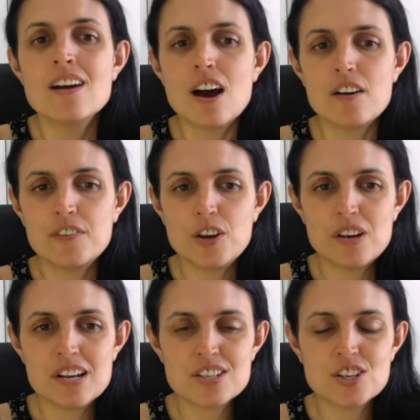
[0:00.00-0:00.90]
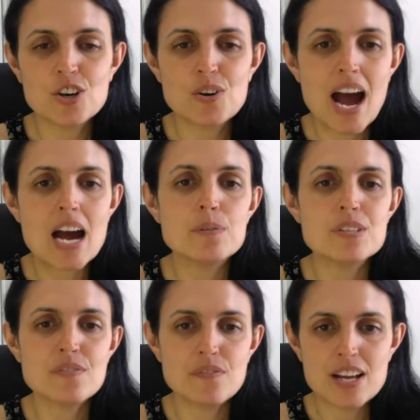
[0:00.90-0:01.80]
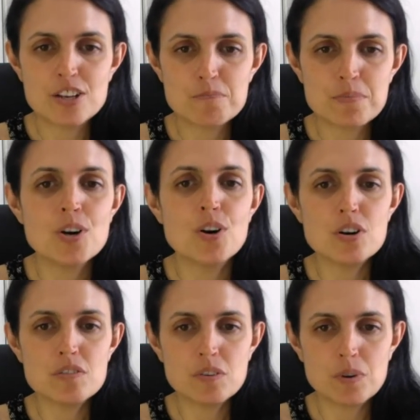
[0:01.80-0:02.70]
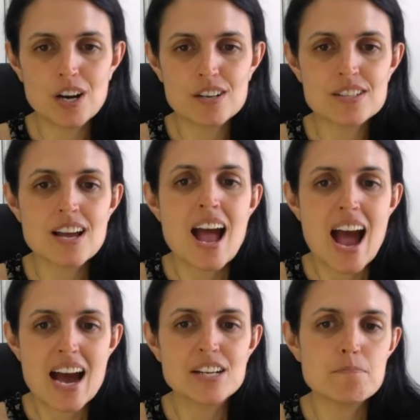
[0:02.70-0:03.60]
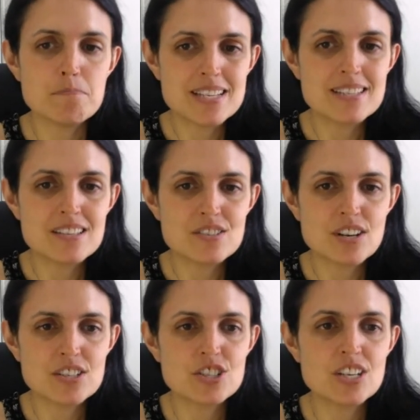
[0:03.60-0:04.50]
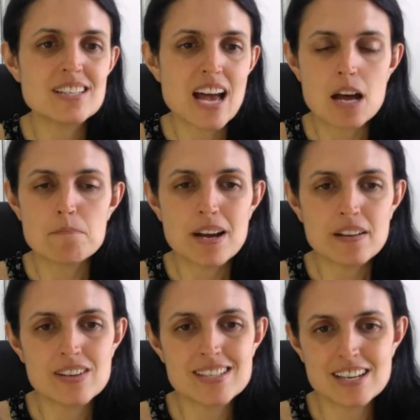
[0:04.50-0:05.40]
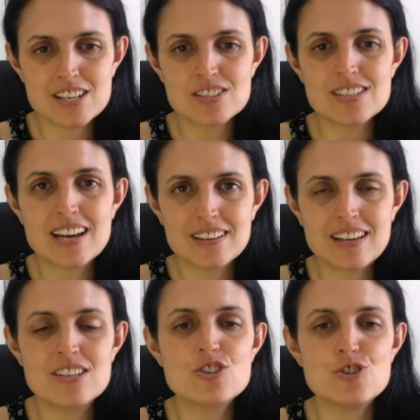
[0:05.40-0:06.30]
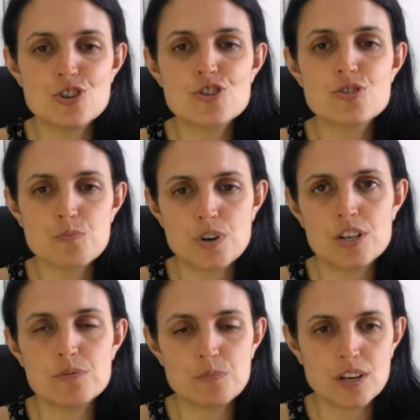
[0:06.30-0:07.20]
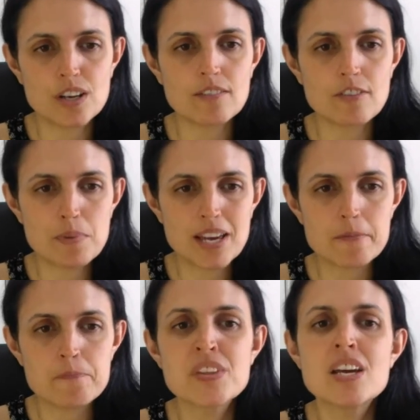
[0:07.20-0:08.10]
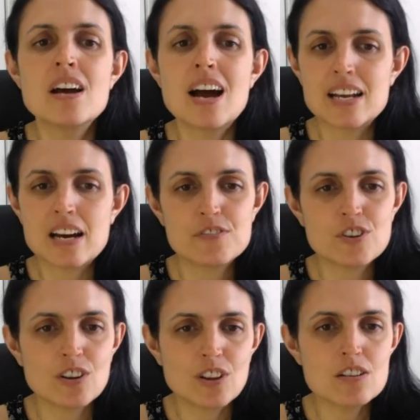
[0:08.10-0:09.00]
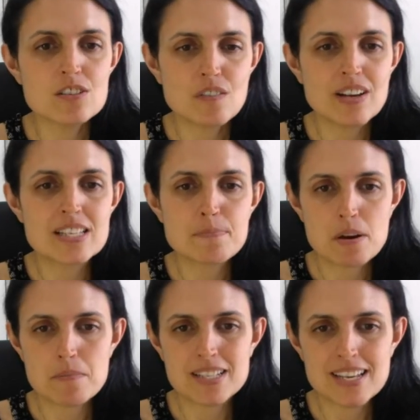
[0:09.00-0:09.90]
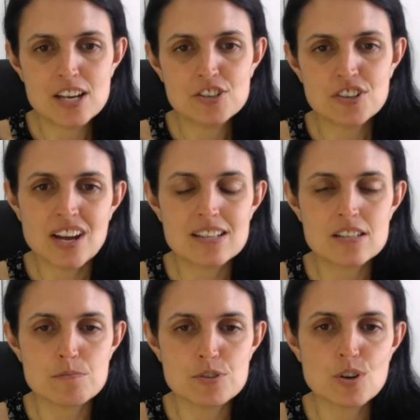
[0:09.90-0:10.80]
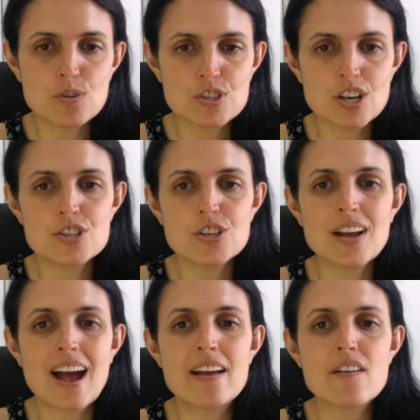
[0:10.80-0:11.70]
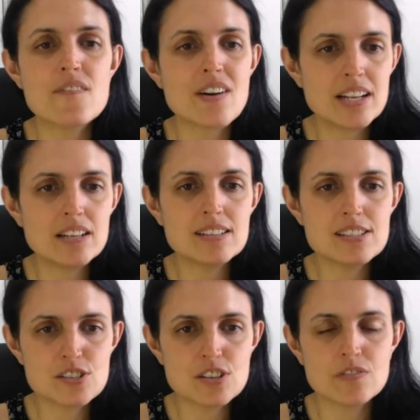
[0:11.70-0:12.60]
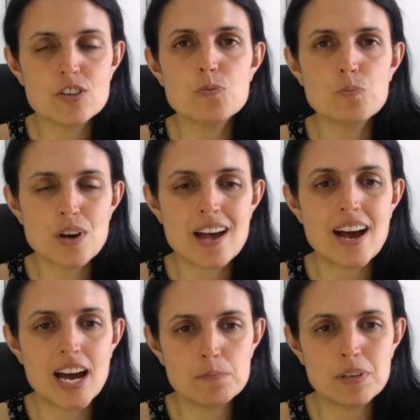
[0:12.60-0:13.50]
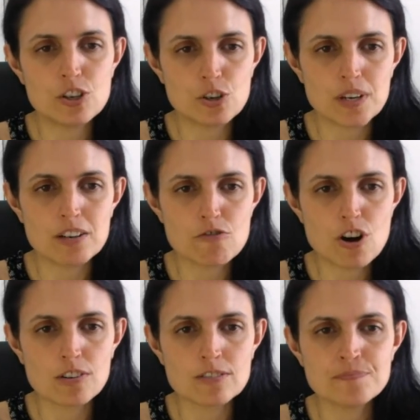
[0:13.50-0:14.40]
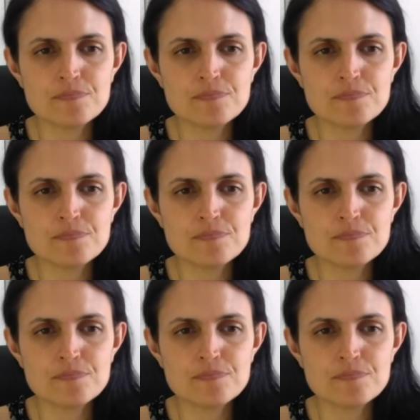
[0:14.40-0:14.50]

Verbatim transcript: A few years ago, I was fed up, overworked, and business strategies and manifestation techniques just weren't working for me. And after a lot of experimentation and some soul searching, I finally discovered where I'd been going wrong.